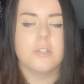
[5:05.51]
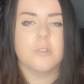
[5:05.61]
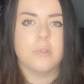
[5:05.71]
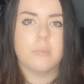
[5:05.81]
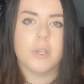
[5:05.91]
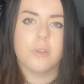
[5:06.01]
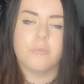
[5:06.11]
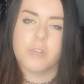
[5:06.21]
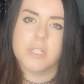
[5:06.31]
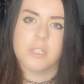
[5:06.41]
doing my own
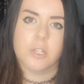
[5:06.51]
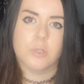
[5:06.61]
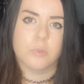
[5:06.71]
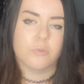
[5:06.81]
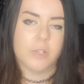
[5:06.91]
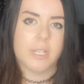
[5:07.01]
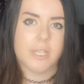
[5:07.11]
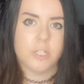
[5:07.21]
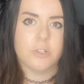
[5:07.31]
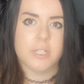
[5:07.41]
research was really
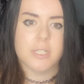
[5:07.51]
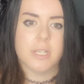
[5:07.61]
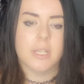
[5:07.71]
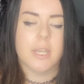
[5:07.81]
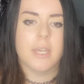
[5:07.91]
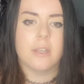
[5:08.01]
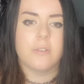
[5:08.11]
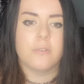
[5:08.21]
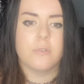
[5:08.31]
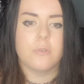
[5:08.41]
interesting, and I
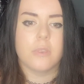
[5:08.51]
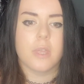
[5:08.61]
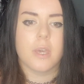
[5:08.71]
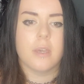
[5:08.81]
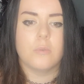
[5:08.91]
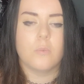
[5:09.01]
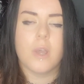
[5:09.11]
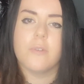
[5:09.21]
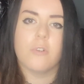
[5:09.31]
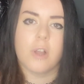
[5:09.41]
thought that
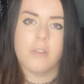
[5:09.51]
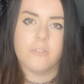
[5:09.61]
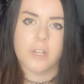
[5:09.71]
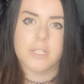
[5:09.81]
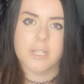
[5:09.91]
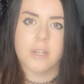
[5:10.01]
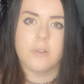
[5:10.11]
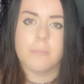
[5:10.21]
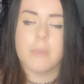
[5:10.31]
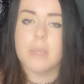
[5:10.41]
whatever I find
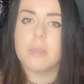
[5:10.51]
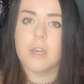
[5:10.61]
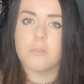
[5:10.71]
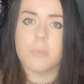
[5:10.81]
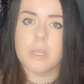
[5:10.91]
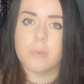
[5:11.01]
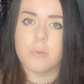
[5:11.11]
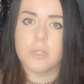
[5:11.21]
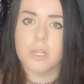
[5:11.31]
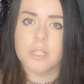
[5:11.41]
out, maybe other people
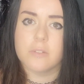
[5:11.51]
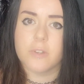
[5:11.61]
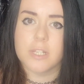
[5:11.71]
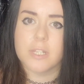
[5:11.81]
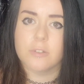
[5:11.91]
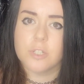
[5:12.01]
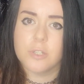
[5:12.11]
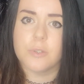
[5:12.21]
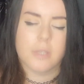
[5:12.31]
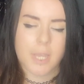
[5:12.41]
would like to find out
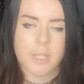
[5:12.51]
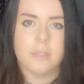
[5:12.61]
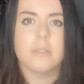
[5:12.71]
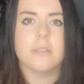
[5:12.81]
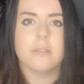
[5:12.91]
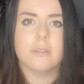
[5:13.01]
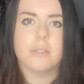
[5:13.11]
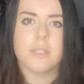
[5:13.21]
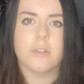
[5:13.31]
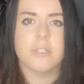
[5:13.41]
too. Hence,
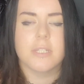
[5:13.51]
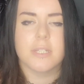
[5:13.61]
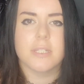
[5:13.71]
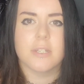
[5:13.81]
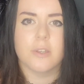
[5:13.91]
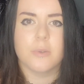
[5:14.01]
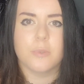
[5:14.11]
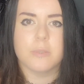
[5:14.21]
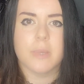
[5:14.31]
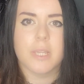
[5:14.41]
Sarah Sinister
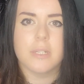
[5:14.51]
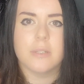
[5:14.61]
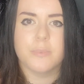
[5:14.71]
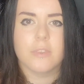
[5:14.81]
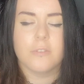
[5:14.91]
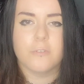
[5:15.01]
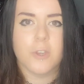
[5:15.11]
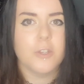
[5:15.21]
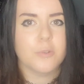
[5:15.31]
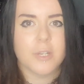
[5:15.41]
was made. The
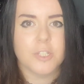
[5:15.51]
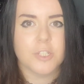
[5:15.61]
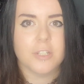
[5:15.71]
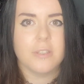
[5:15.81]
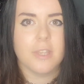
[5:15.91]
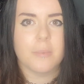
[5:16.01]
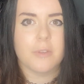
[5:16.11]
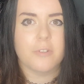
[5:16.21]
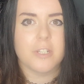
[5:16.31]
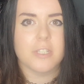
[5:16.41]
third question that my
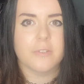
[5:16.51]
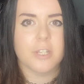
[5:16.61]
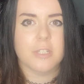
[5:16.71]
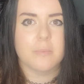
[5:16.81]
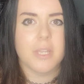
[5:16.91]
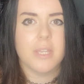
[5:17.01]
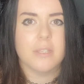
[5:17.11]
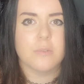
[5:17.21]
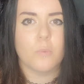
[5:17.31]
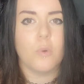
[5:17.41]
friends have asked me
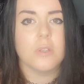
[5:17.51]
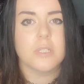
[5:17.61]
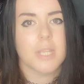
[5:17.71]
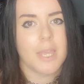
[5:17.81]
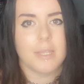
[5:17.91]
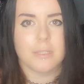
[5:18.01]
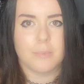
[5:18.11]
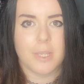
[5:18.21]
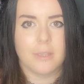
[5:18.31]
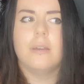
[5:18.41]
is, what scares
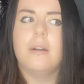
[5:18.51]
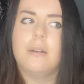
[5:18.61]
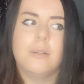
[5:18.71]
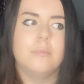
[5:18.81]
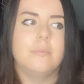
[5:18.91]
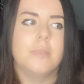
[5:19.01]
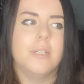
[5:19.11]
me? I'm